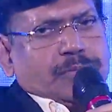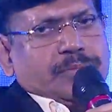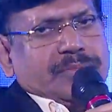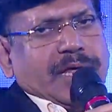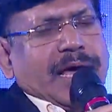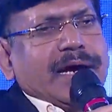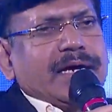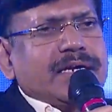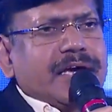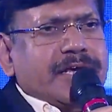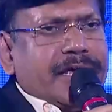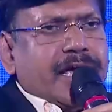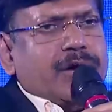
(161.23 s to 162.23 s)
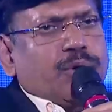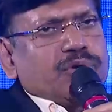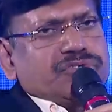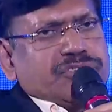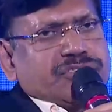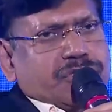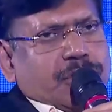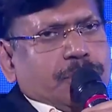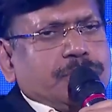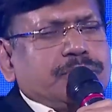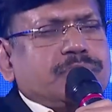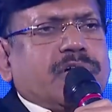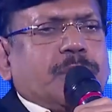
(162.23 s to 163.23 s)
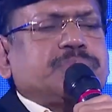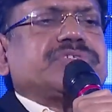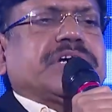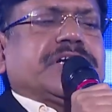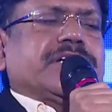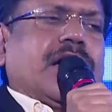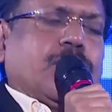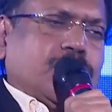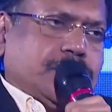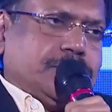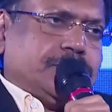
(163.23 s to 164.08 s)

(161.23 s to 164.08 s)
the entire ecosystem upside down.